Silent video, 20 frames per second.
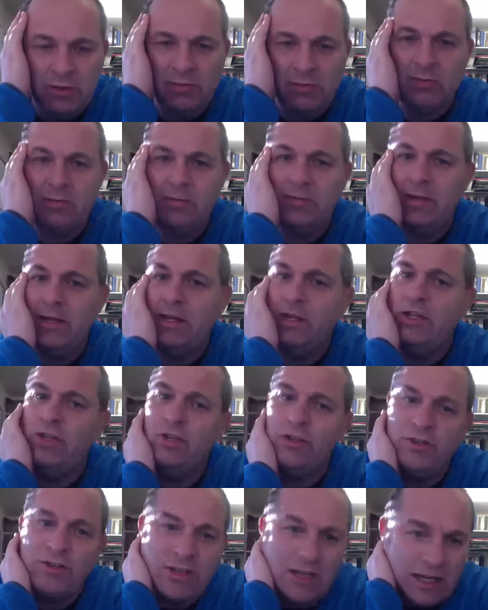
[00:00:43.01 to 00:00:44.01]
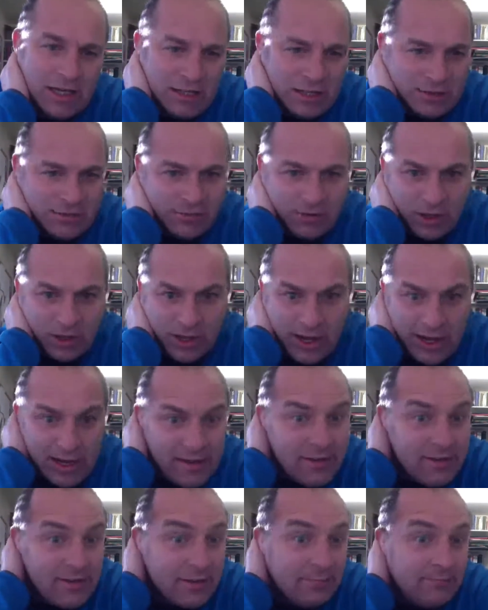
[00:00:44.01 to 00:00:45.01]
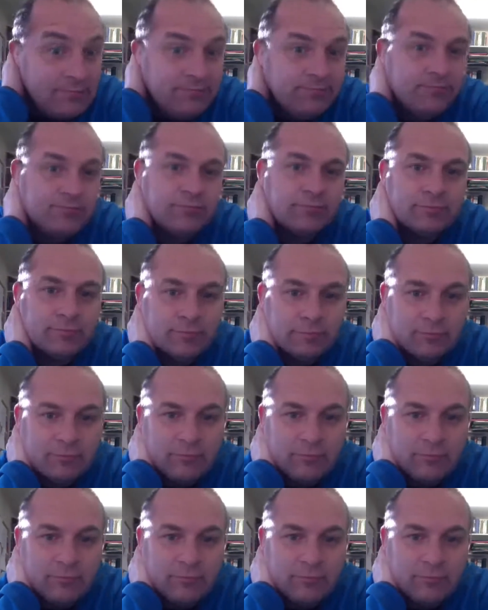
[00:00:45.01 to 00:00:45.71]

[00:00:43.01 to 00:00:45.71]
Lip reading: probably Tuesdays to Fridays